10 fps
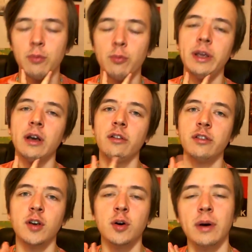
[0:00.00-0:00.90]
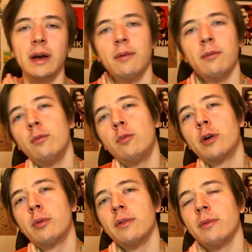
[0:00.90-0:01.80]
We also
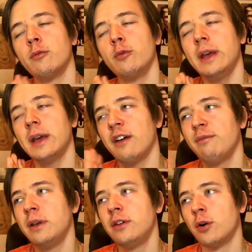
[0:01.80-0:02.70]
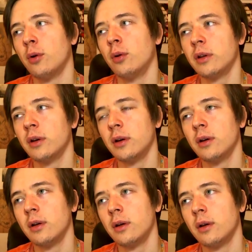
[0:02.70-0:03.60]
we have been told,
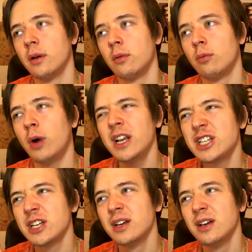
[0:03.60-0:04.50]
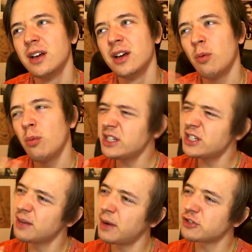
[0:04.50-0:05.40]
what
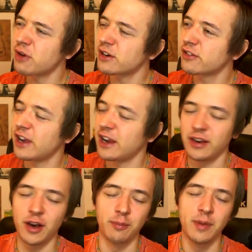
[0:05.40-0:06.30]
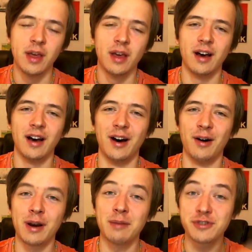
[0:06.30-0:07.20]
am I trying to say? No,
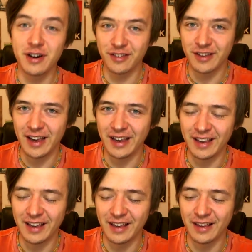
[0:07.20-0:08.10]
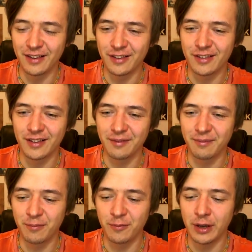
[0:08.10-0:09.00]
what I'm trying to say is
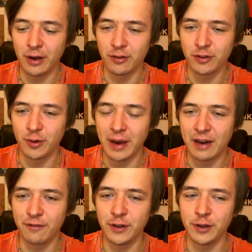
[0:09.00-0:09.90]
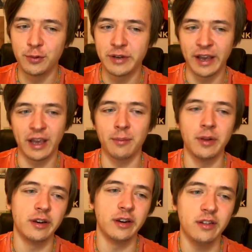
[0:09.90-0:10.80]
we also had a few tanking
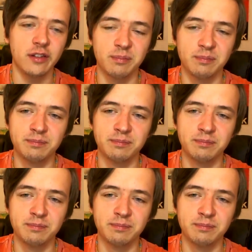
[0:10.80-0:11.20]
abilities,